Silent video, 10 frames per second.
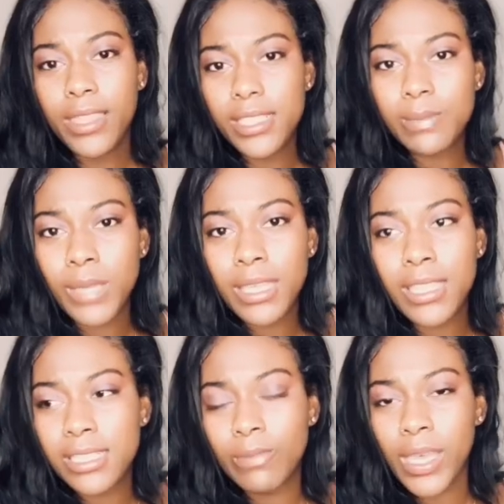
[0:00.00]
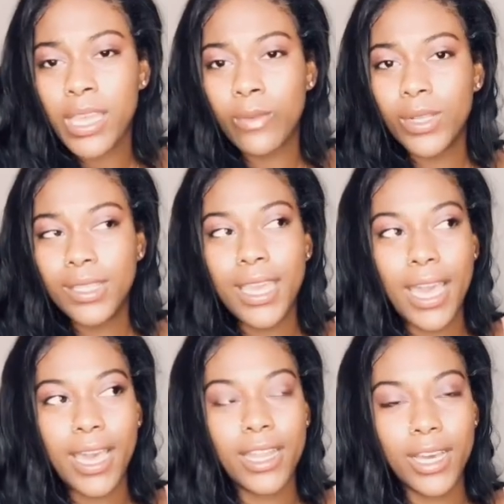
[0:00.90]
this me and this man really
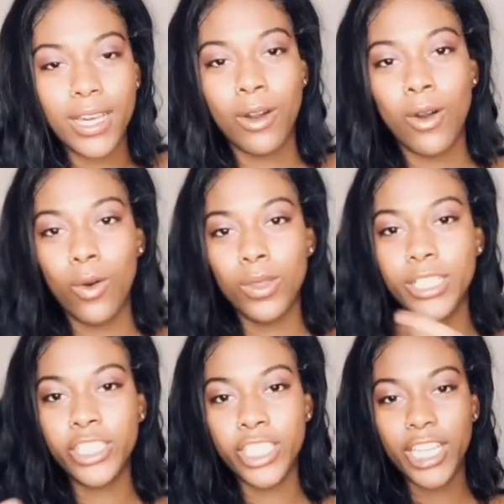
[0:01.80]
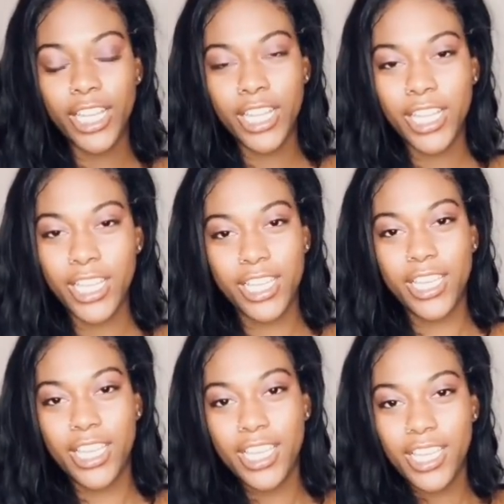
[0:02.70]
had a whole legit
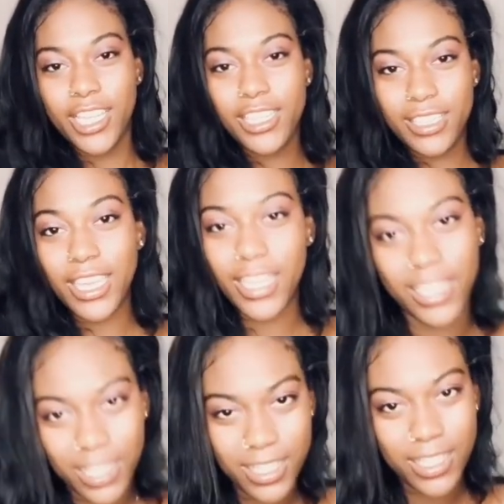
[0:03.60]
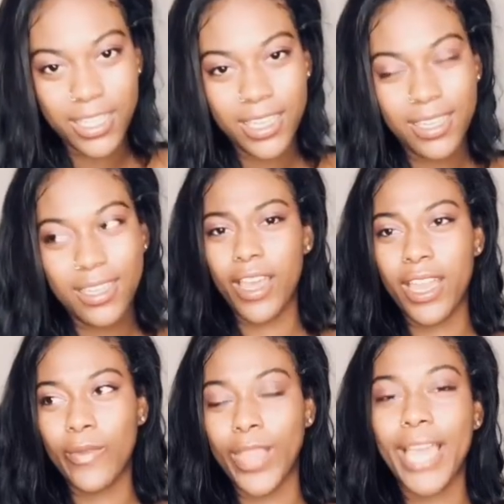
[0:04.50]
thing.
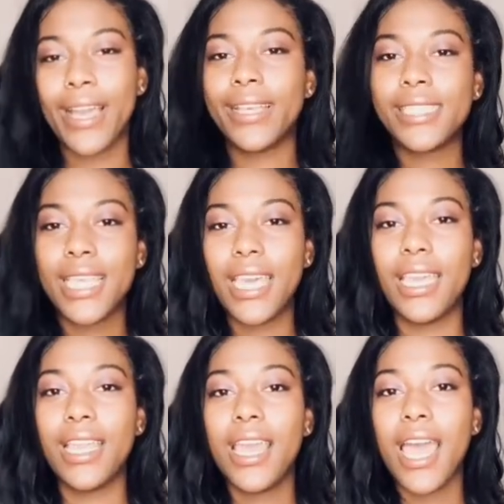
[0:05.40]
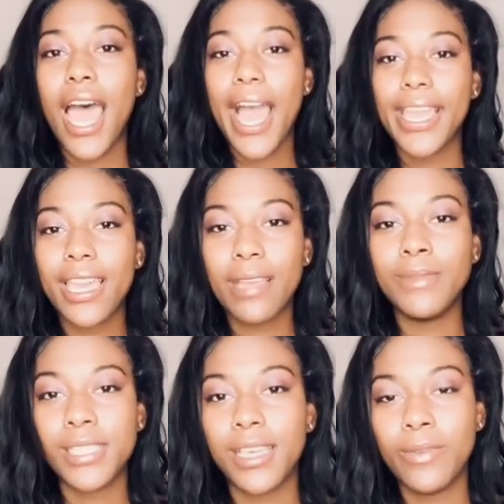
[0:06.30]
And like I said, I
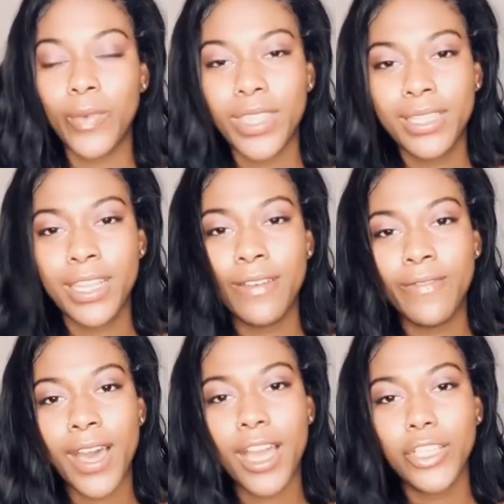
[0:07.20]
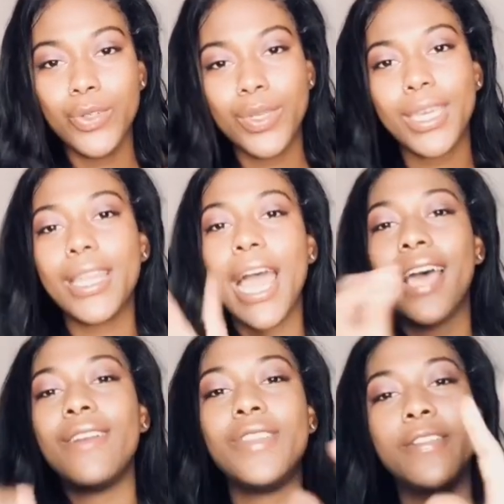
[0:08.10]
am done with Devon. You can
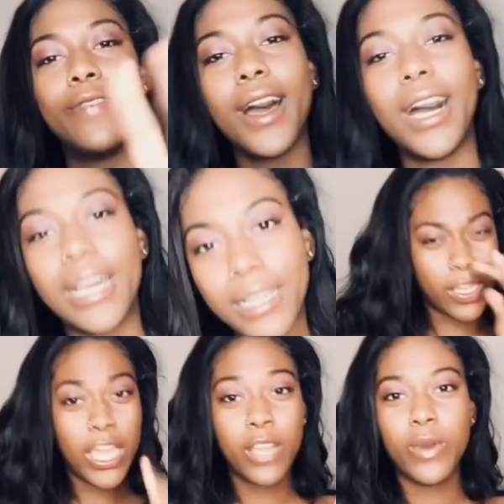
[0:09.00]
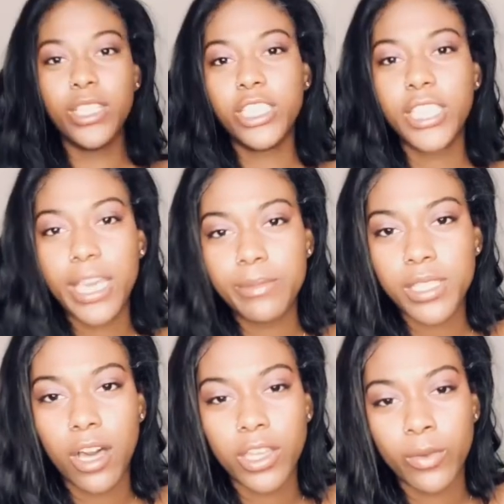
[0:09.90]
have Devon. So anyway, she kept
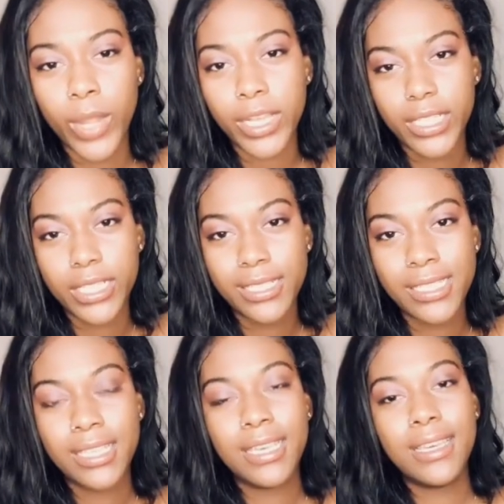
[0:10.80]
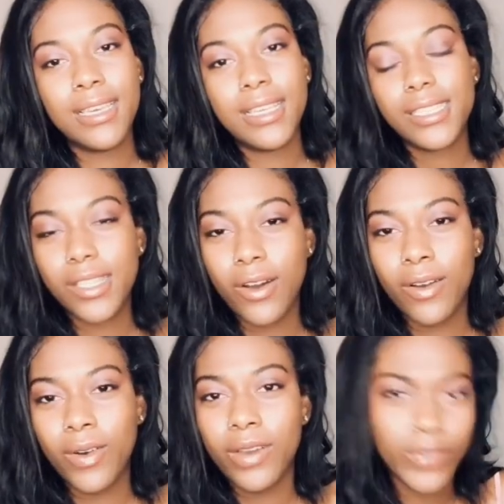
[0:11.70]
talking reckless.
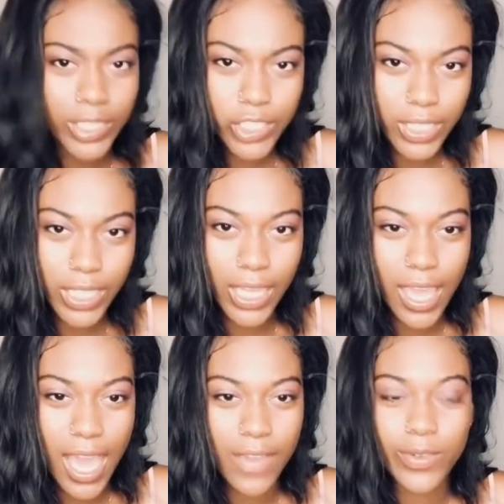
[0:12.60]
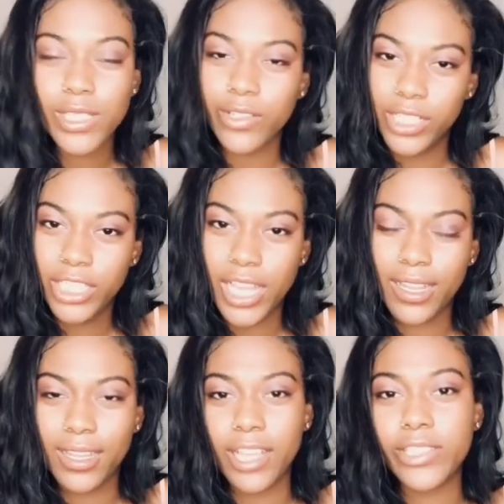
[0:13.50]
So eventually I was
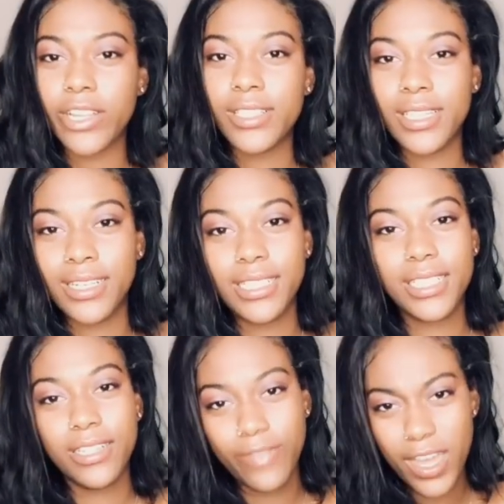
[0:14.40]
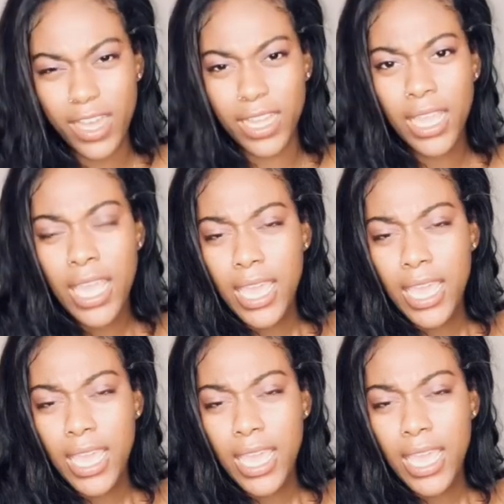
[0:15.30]
screenshotting and I started sending it to Devon.